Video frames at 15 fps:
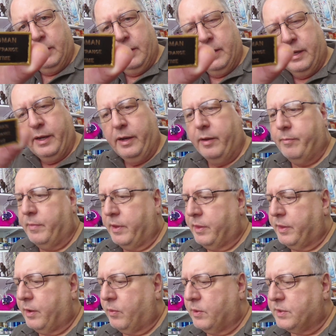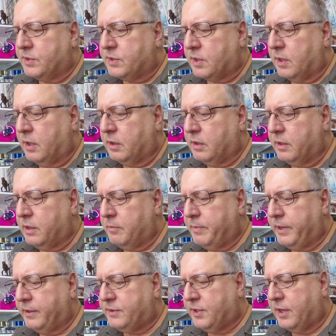There was a little
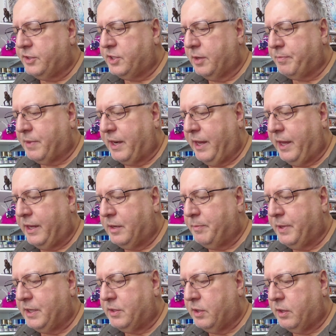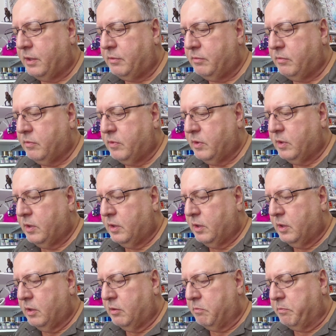bit of touch up that had to be done,
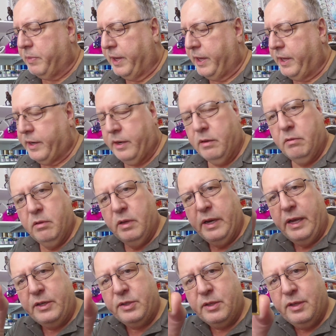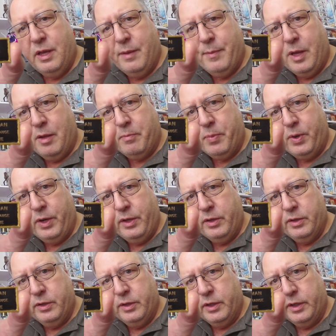but it actually came out pretty
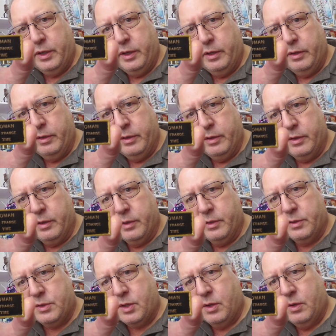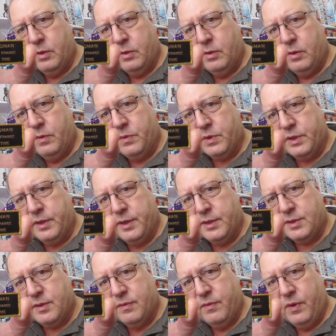good. So hopefully
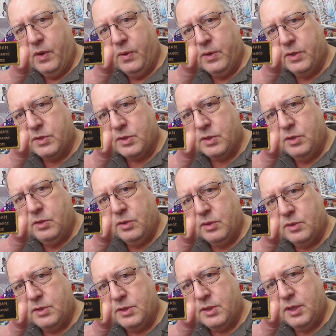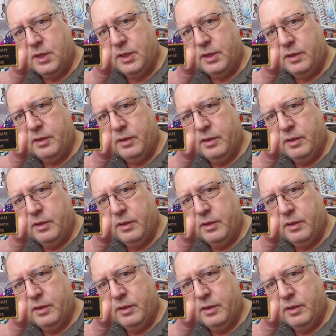that's in focus and you can see it.